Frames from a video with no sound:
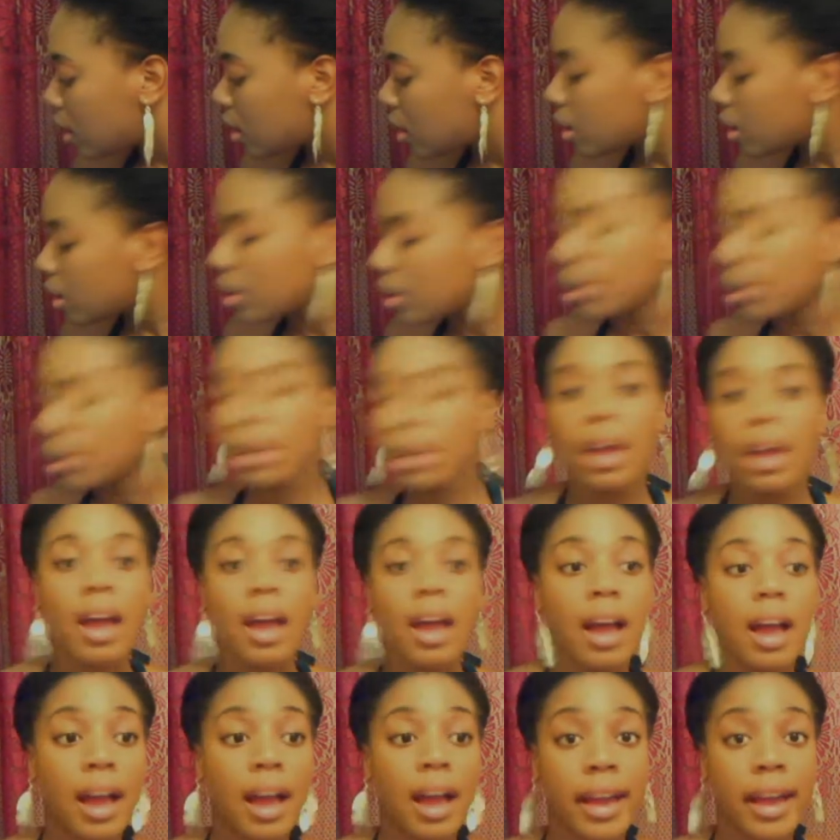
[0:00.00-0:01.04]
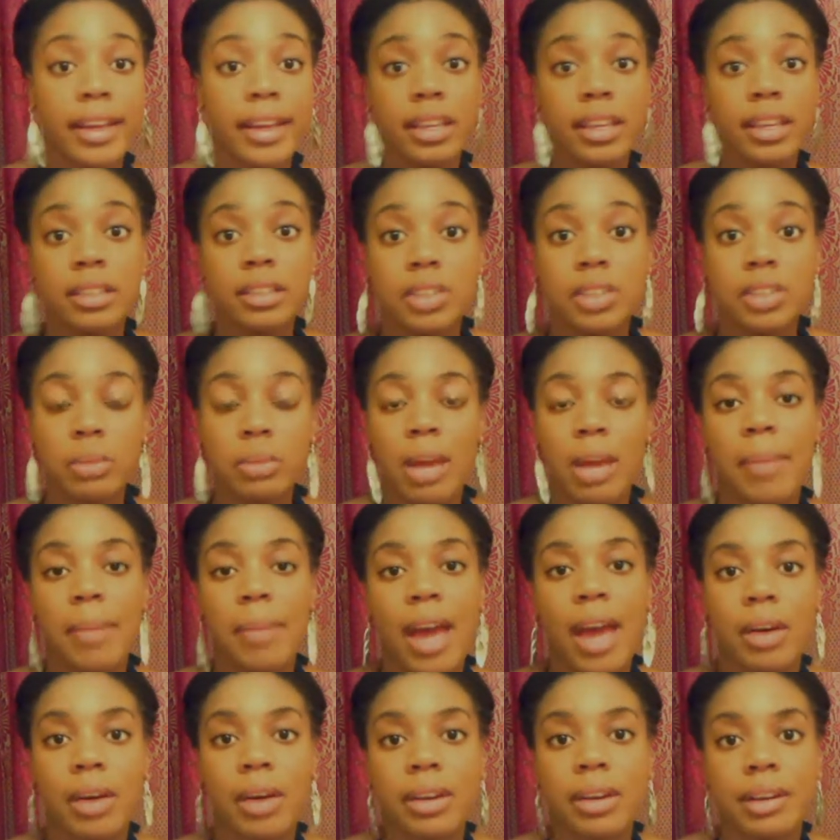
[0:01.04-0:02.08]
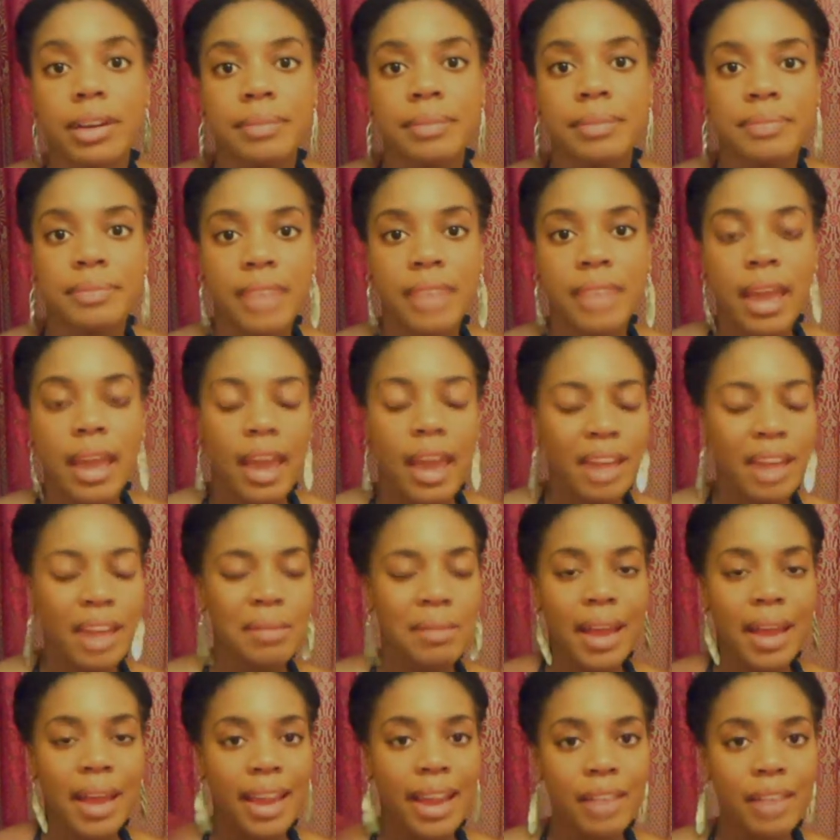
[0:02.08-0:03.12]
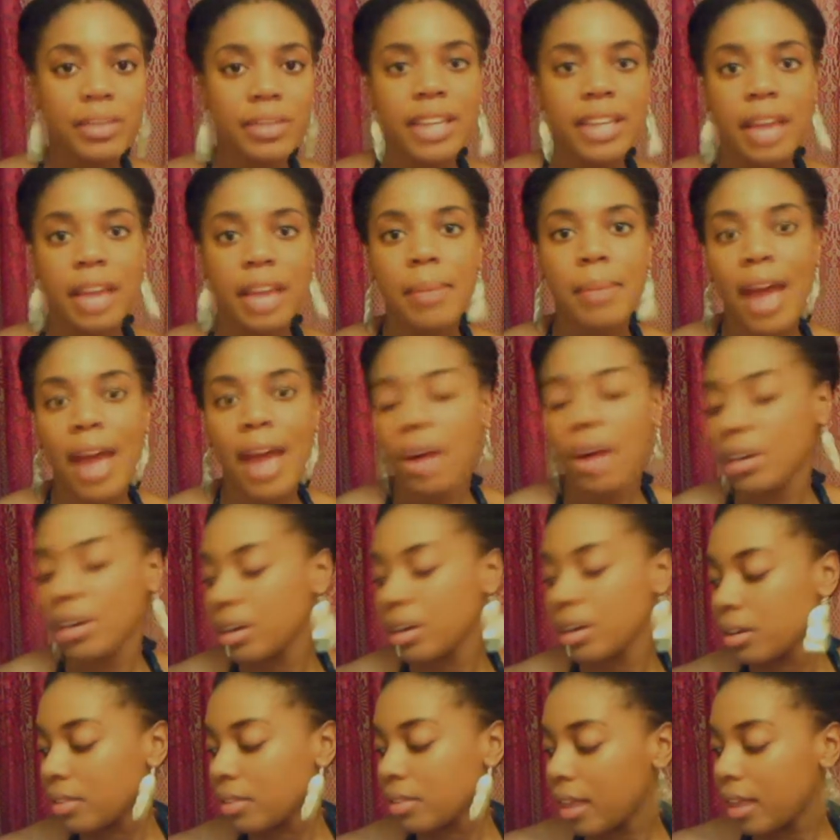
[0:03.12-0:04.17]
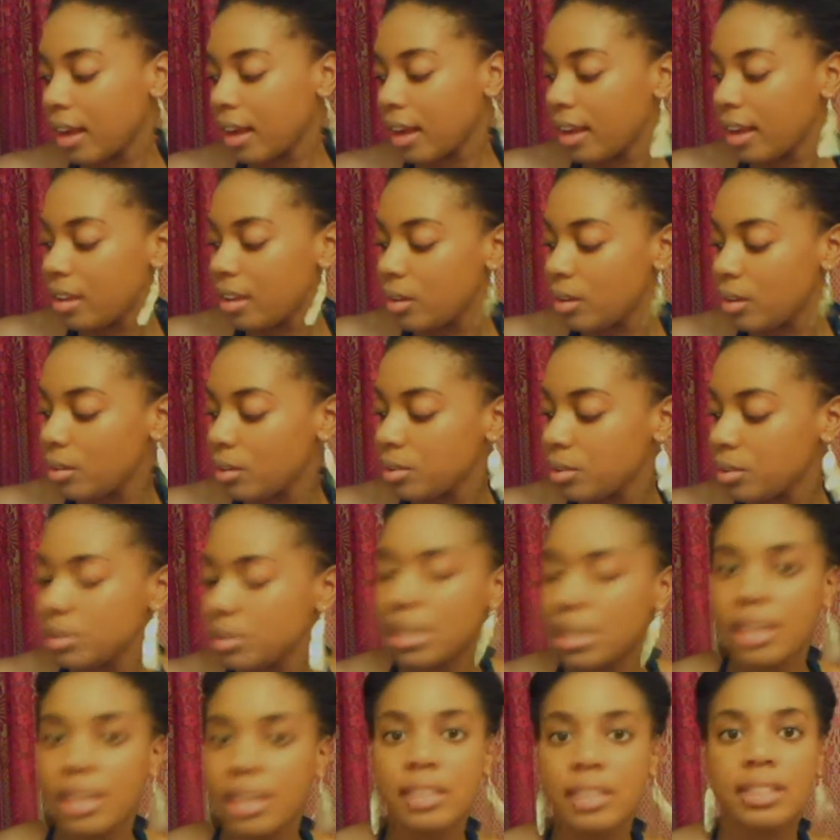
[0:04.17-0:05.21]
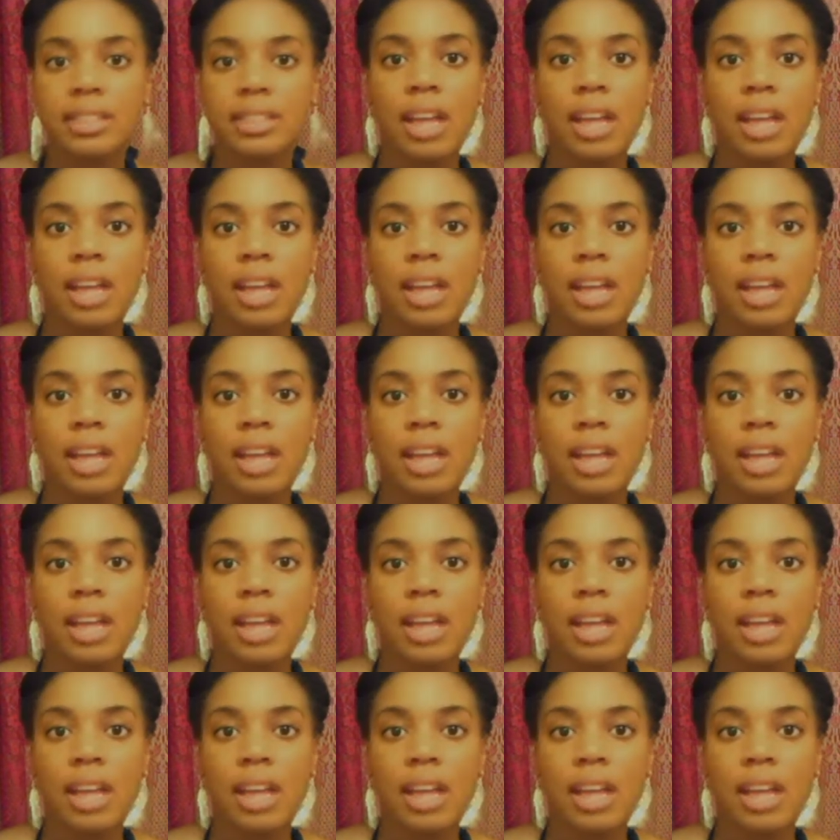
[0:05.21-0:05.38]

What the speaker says: I do my powder. And my everyday powder that I use is